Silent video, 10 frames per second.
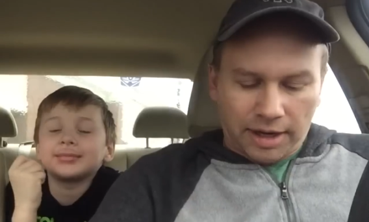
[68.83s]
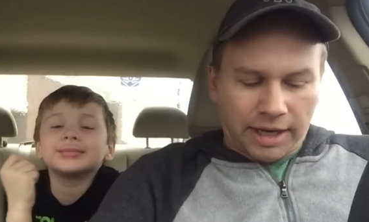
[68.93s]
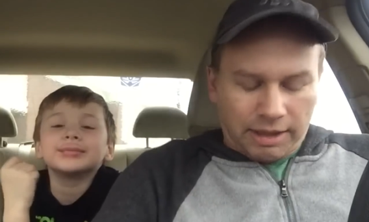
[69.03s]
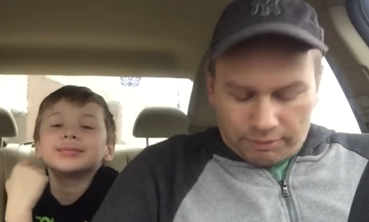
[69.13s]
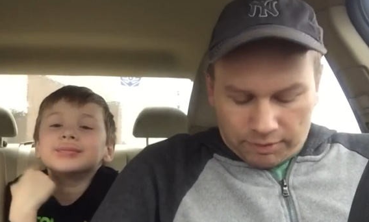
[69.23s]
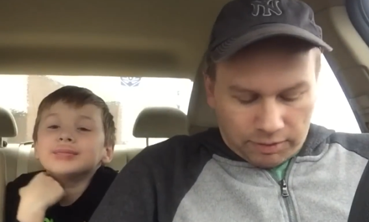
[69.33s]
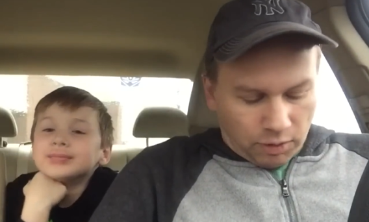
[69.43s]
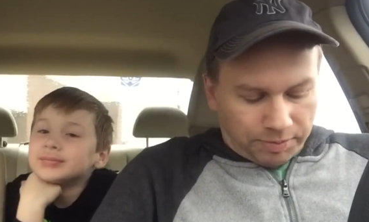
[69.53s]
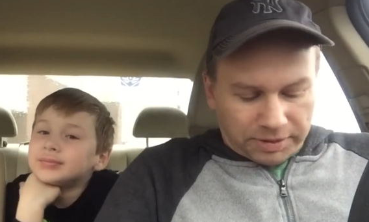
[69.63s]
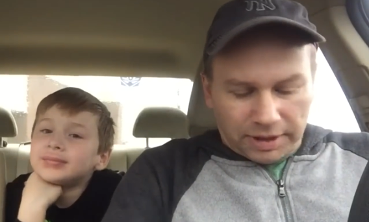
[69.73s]
Speaker 1: And then
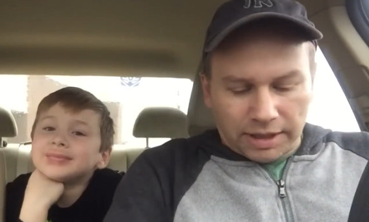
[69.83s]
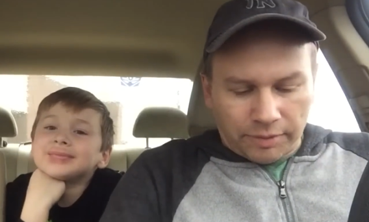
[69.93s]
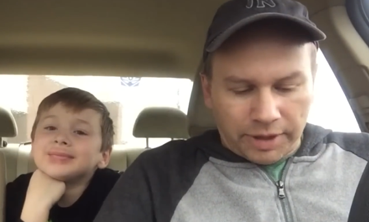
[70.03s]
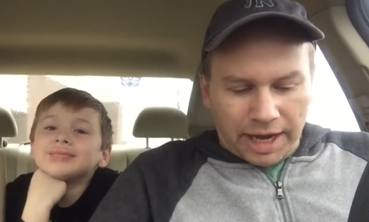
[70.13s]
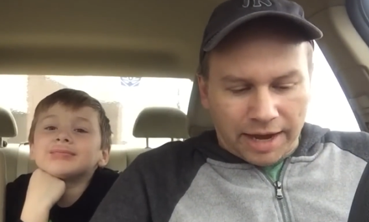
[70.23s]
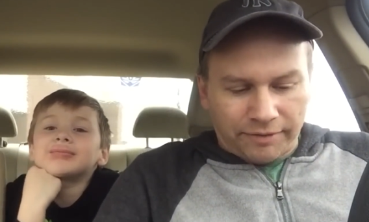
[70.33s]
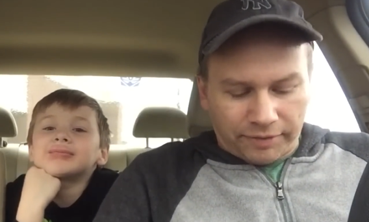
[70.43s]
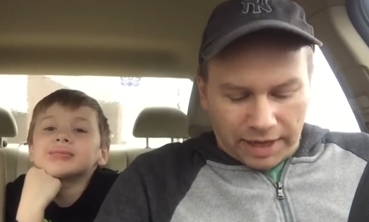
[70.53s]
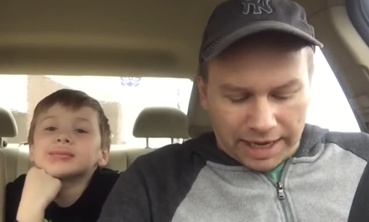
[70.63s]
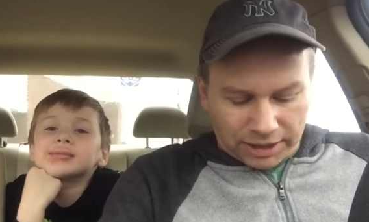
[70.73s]
oops, and then we have
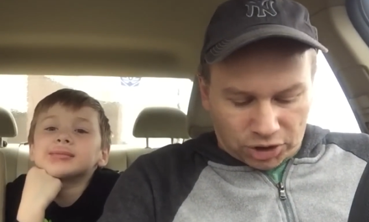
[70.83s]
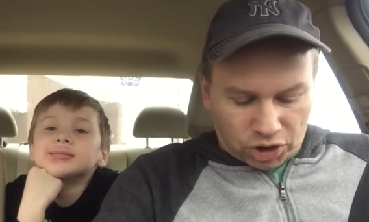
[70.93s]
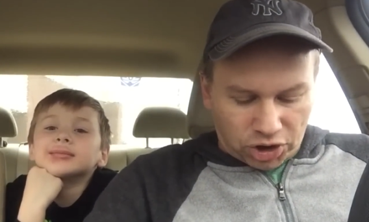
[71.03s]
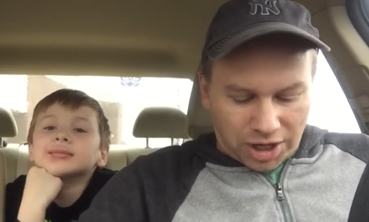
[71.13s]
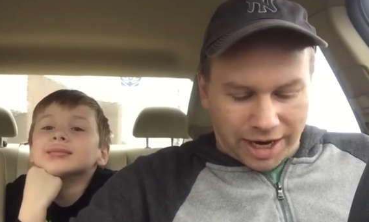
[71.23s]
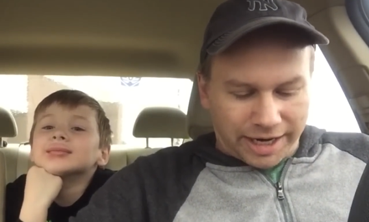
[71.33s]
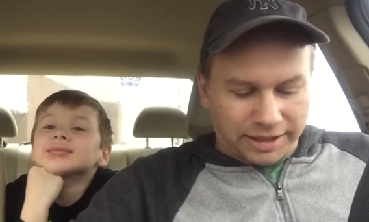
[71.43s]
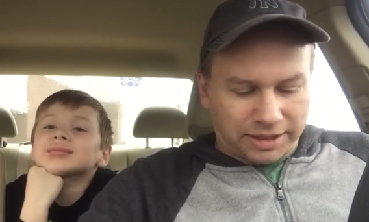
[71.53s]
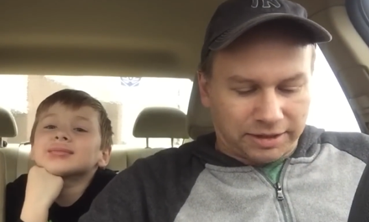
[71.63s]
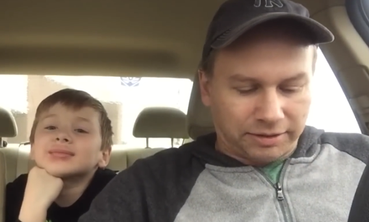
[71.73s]
a
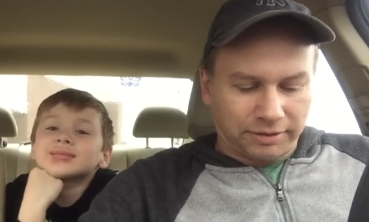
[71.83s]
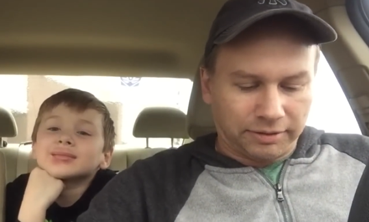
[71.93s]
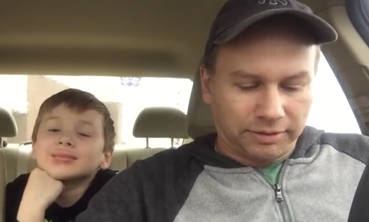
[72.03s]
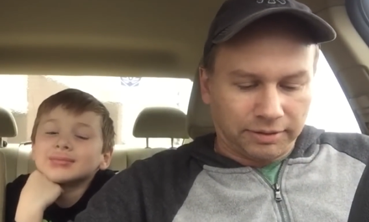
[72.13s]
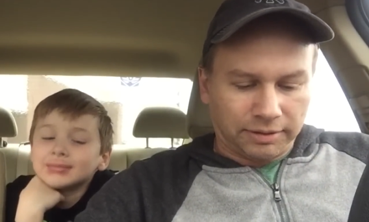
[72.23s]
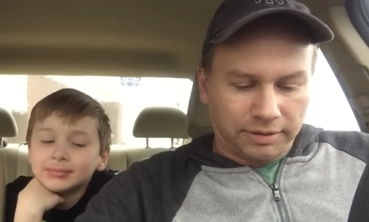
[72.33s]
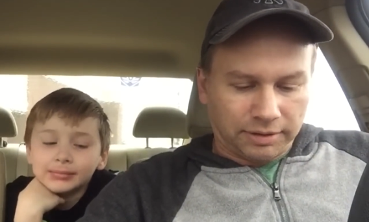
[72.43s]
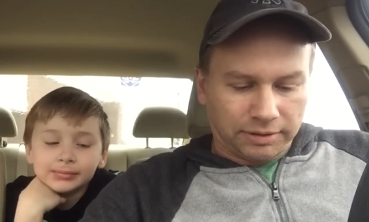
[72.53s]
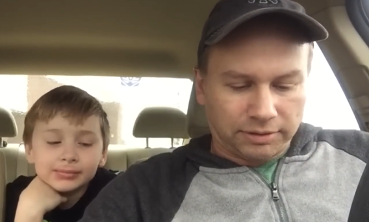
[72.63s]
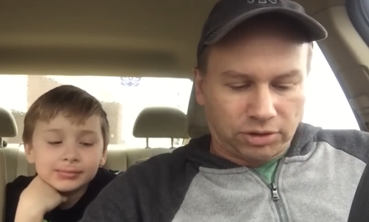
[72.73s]
giant
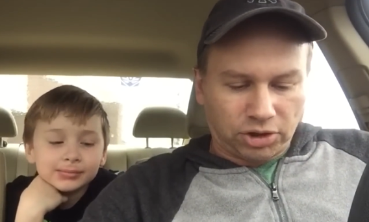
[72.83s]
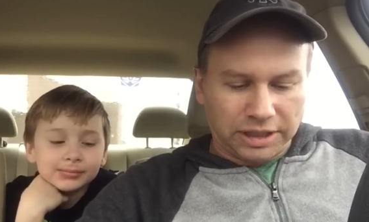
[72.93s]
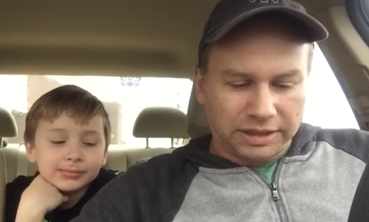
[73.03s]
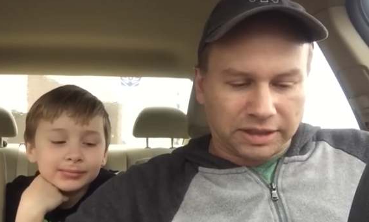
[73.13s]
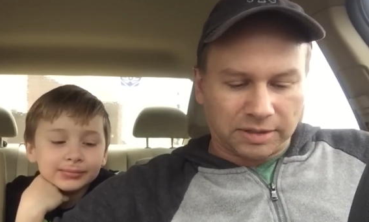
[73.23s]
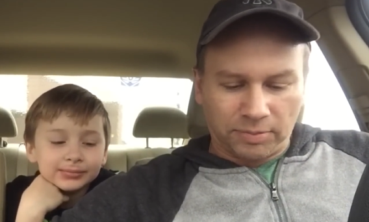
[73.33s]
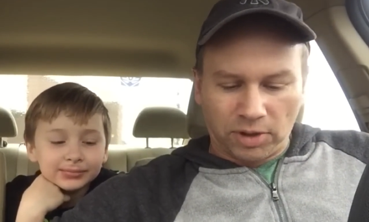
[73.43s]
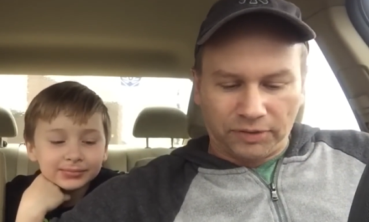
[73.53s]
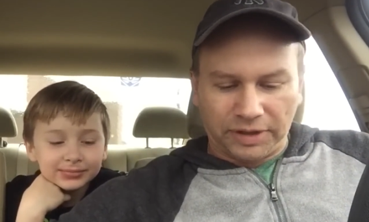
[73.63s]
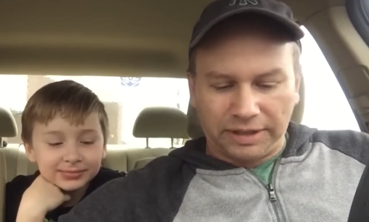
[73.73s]
Jesus
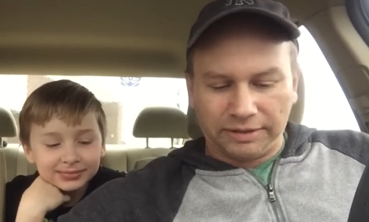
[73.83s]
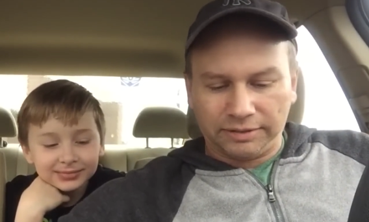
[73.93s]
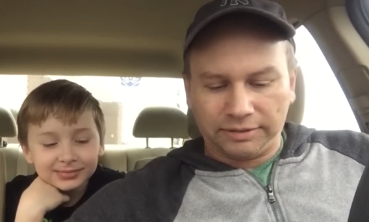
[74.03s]
Murphy.